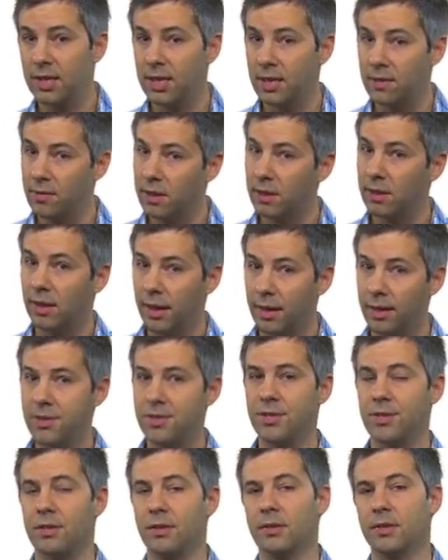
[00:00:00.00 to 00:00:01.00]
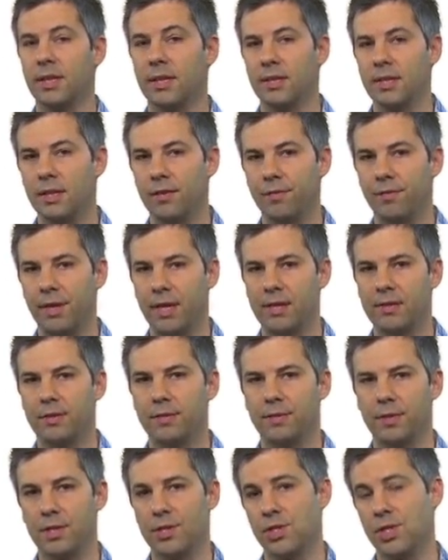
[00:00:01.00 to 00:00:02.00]
even larger than the effects
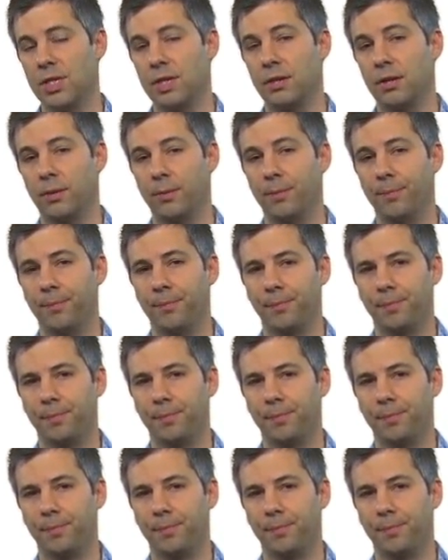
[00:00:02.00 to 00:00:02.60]
of the genome.